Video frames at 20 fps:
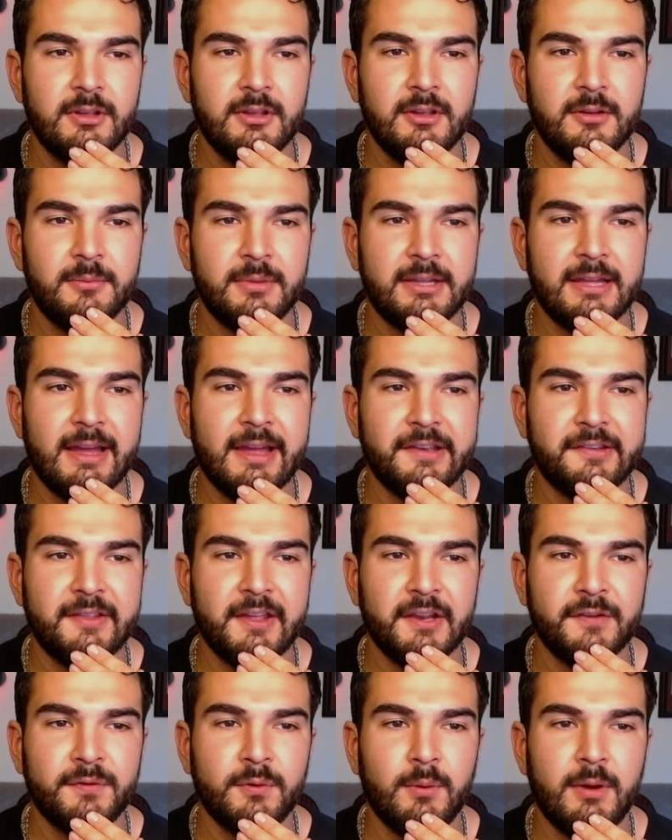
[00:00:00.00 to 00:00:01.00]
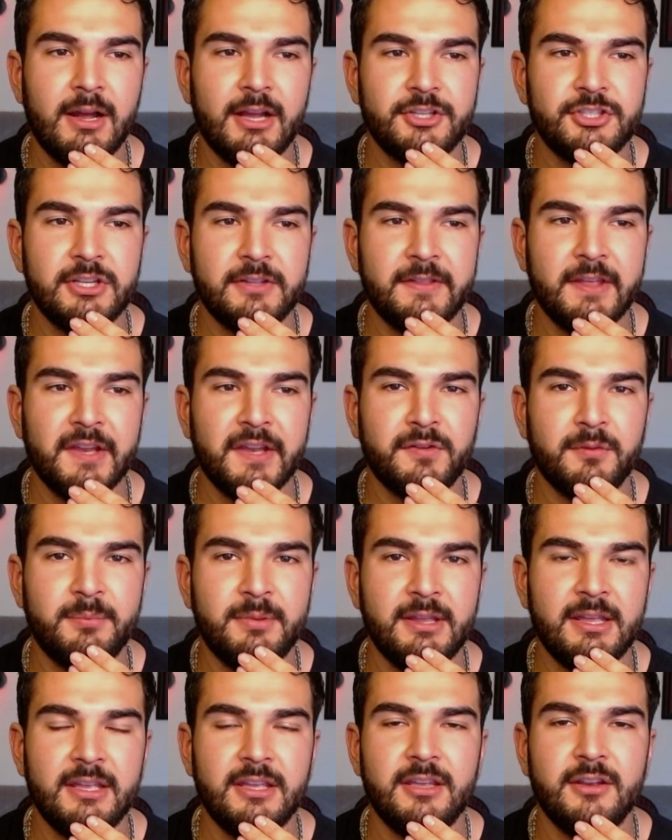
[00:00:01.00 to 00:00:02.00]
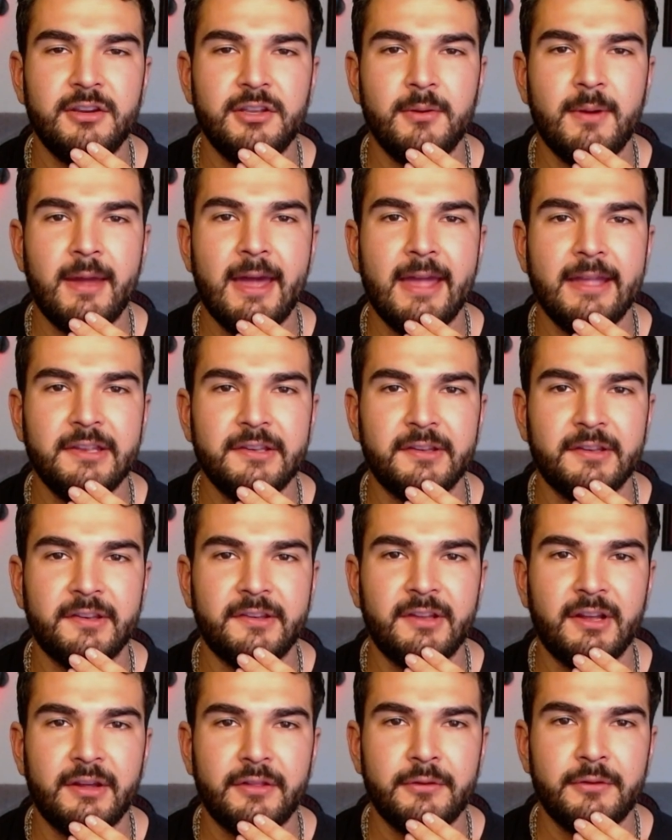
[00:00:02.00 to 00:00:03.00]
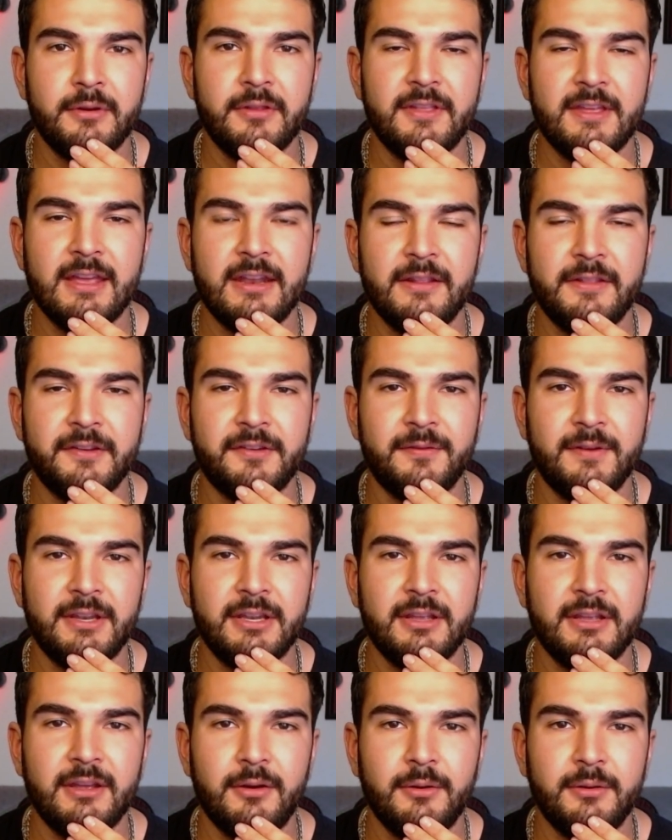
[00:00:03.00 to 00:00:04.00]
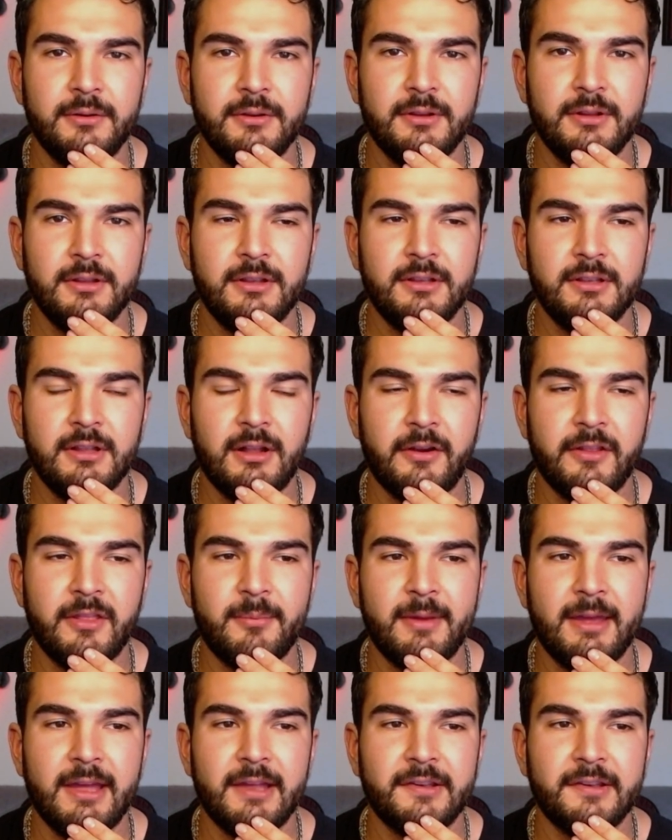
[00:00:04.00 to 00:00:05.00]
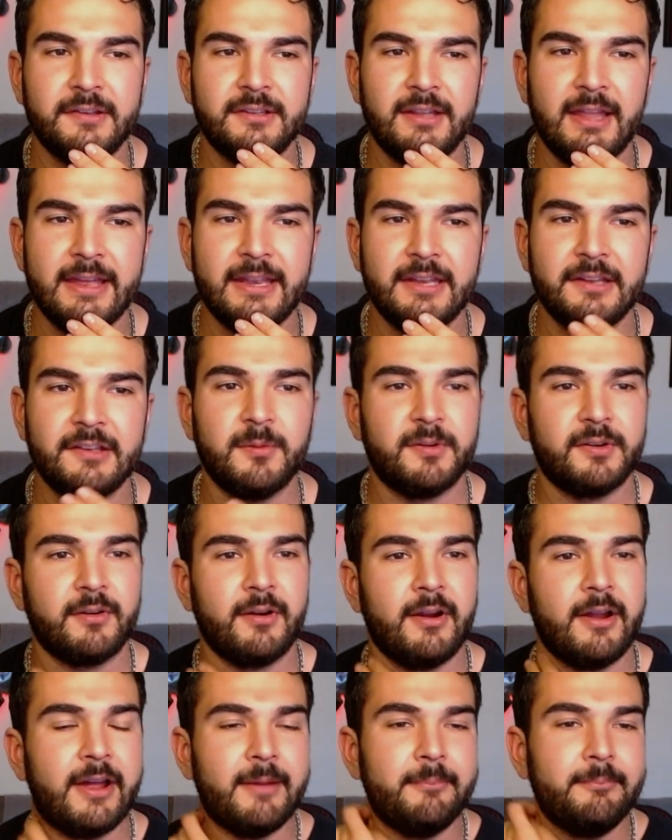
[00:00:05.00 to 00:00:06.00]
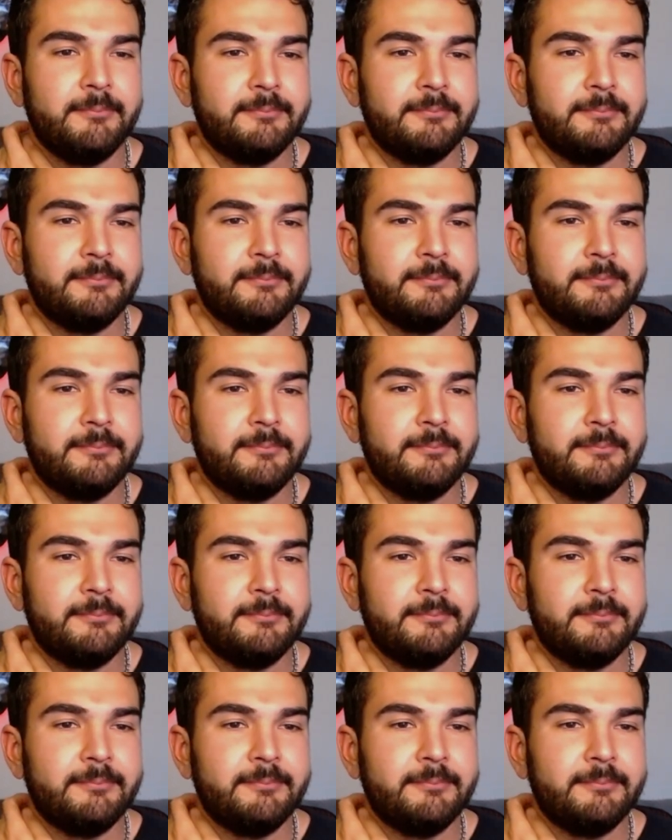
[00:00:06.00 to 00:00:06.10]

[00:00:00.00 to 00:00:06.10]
But guys, thanks for watching. Thanks for being here, you Aggies that stuck through to the end of this video. Y'all are the best. Like and subscribe.